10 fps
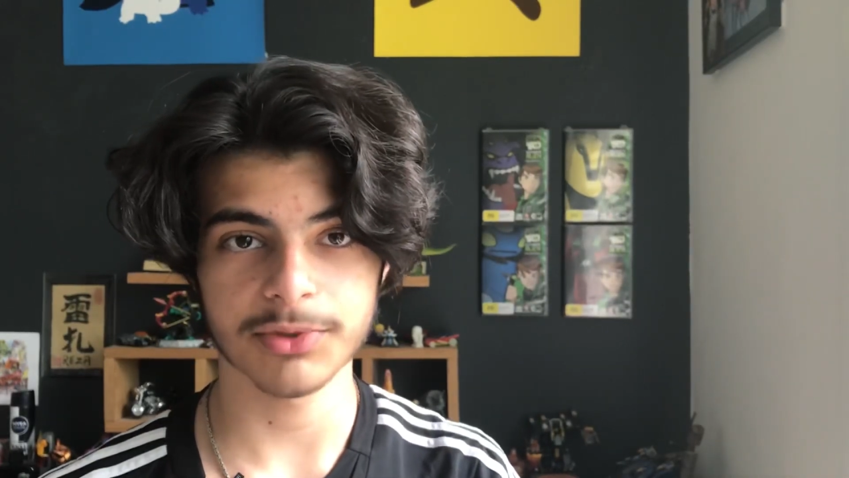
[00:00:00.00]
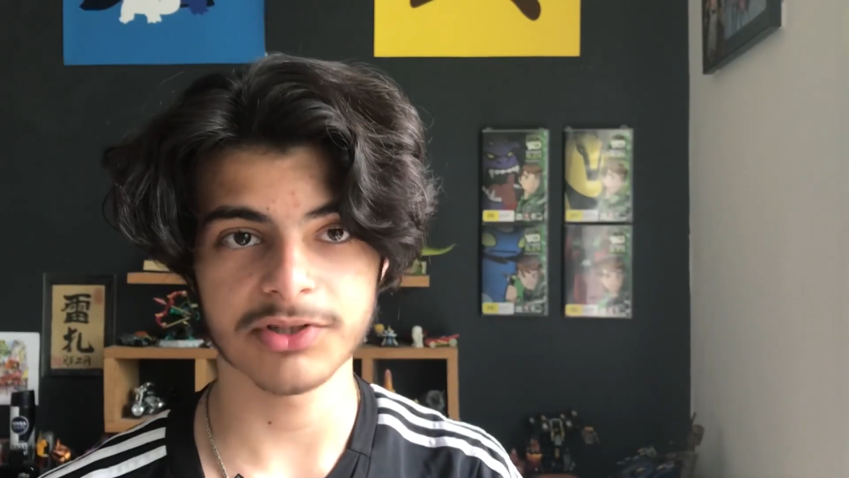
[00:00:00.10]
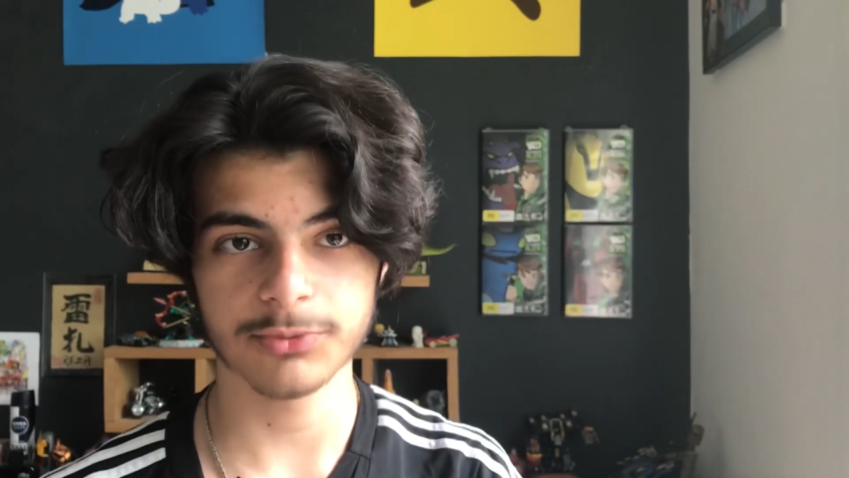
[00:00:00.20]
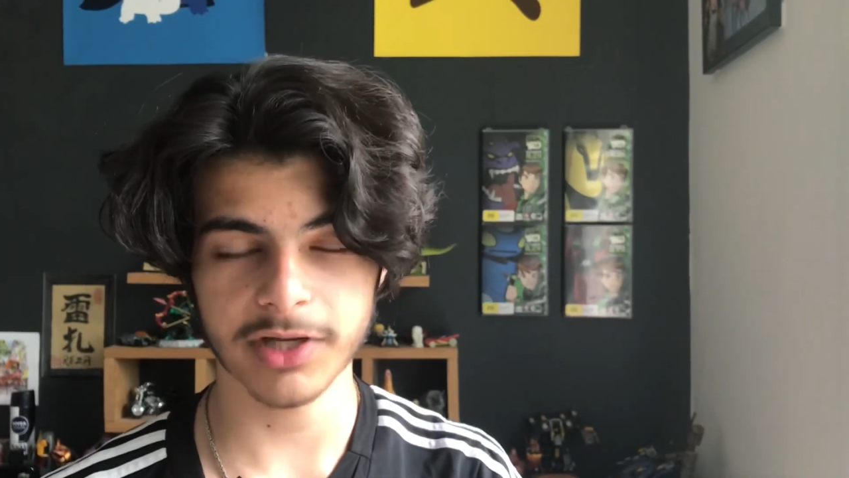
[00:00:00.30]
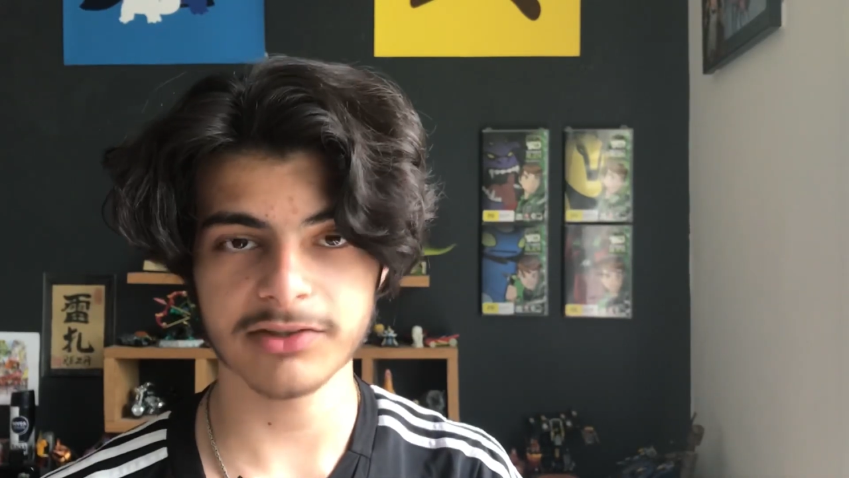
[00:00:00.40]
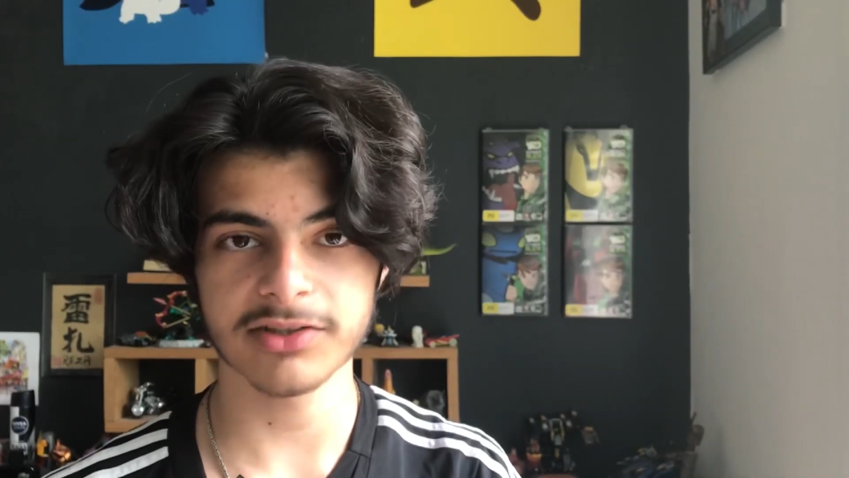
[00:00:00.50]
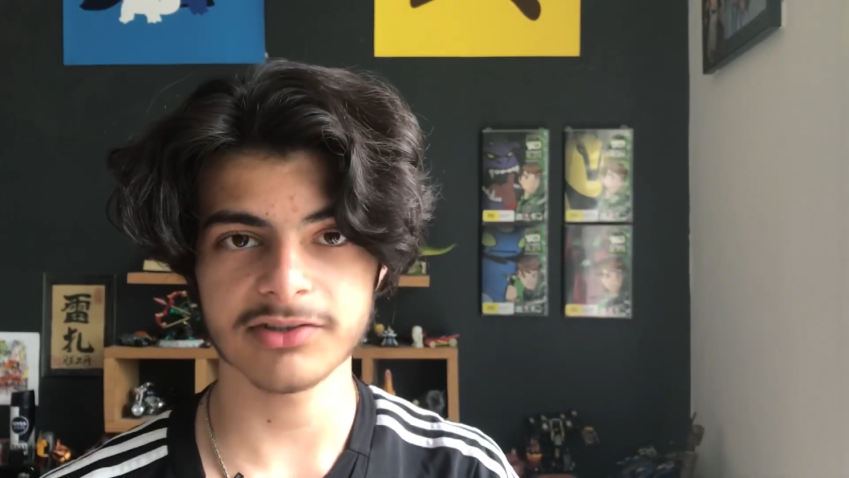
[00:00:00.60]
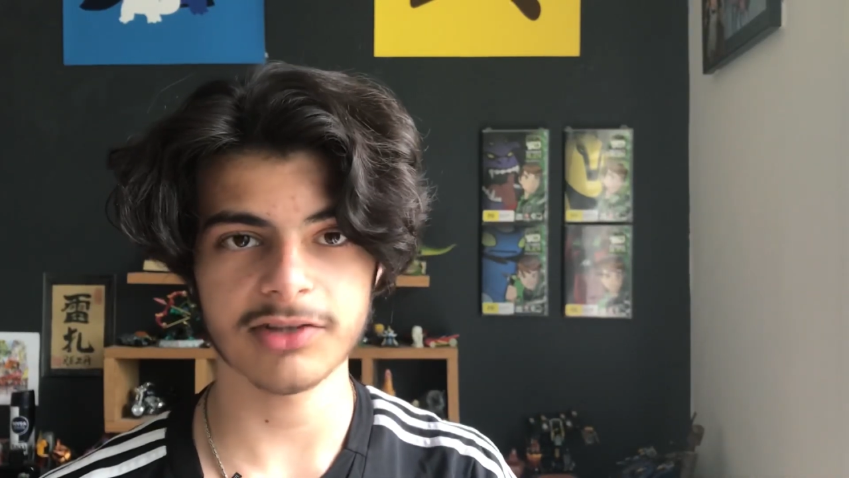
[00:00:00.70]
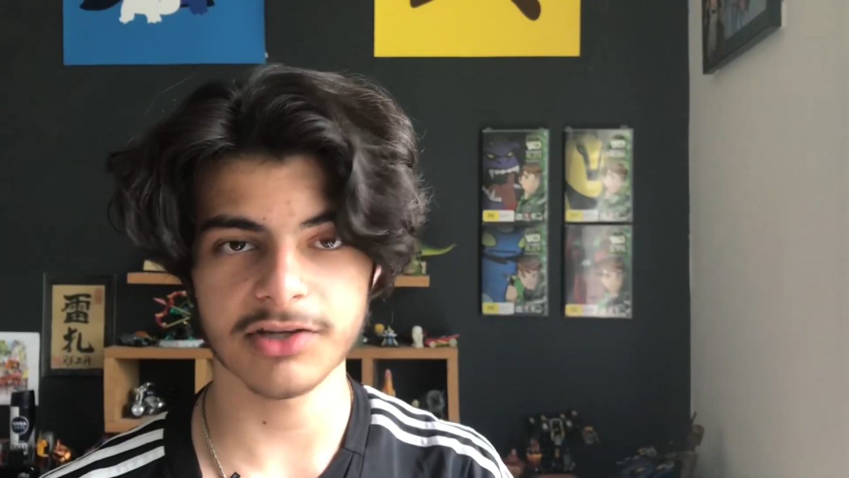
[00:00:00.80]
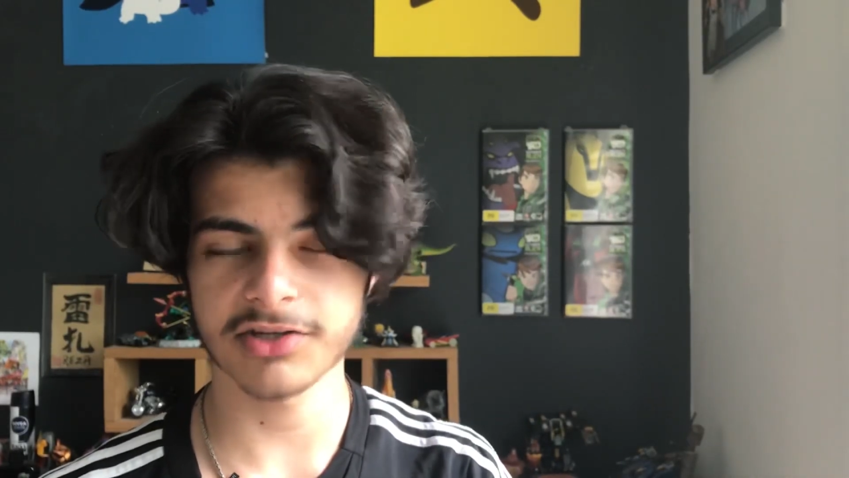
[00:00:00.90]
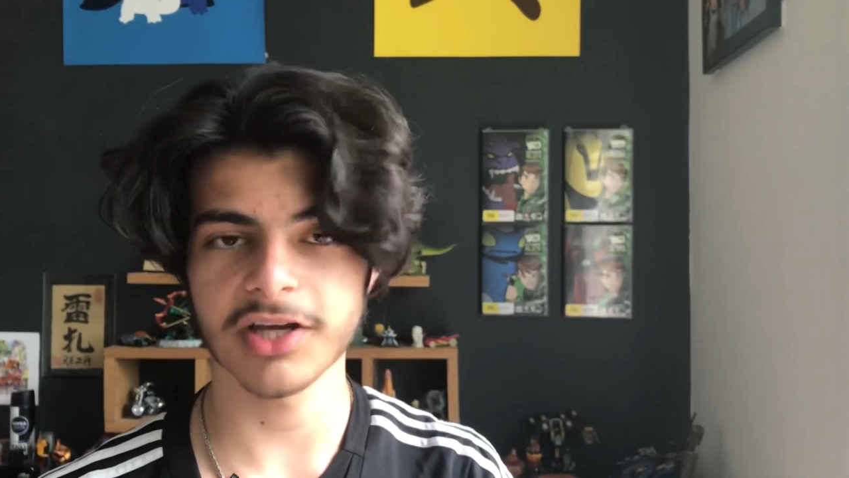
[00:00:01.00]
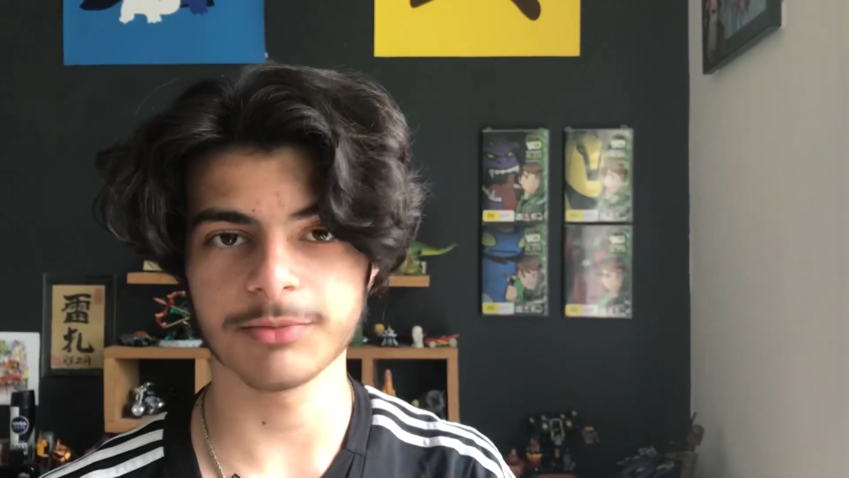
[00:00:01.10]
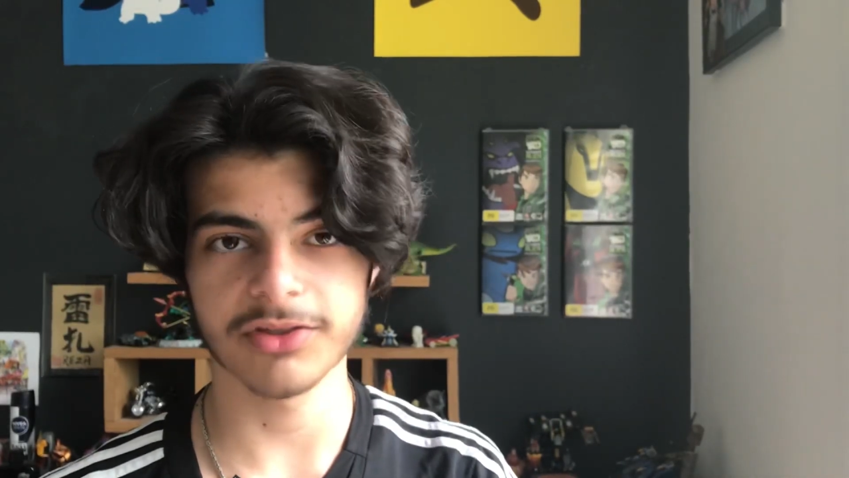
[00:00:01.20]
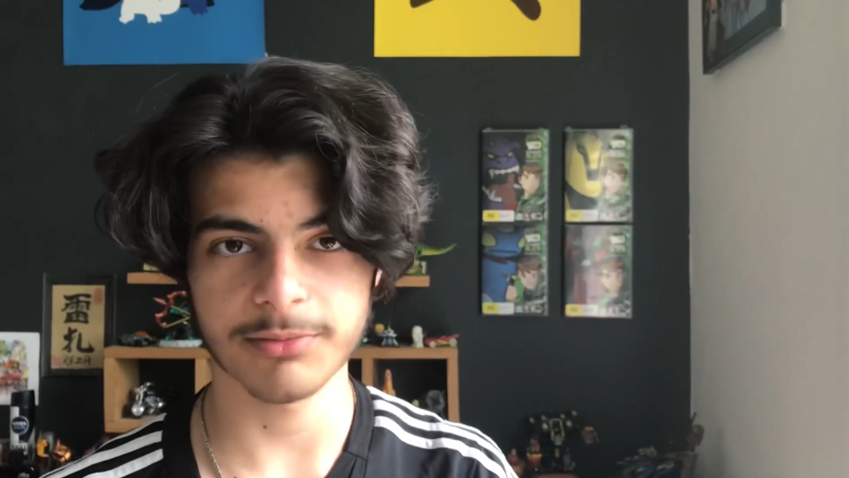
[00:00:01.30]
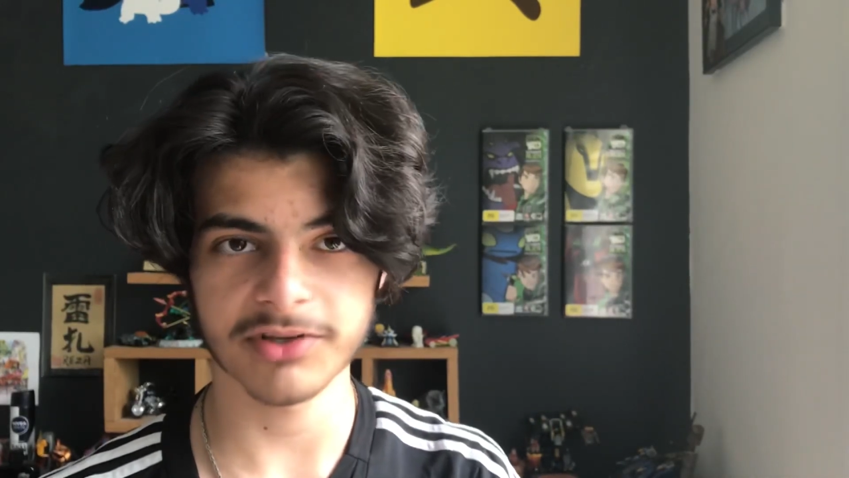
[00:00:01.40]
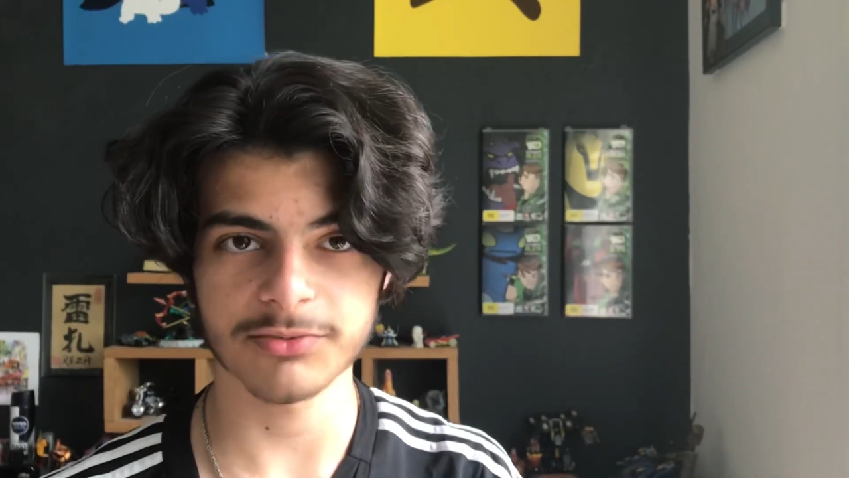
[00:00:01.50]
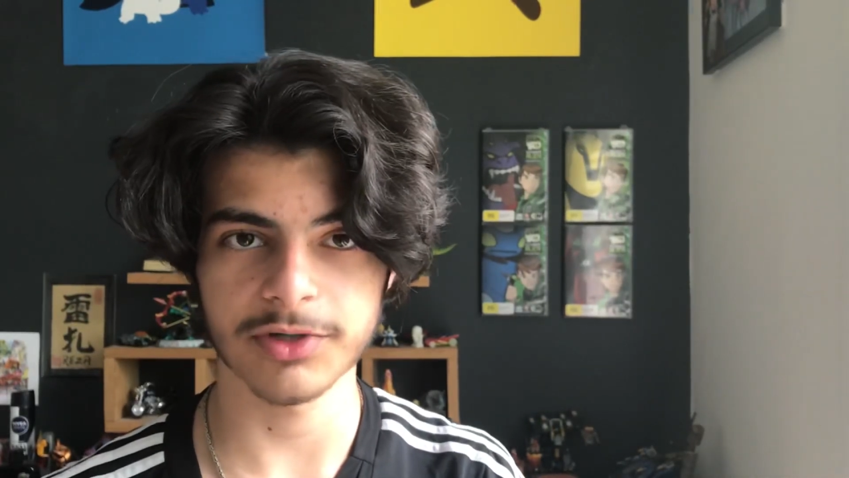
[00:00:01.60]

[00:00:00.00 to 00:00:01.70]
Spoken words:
because Quaxly is undeniably the best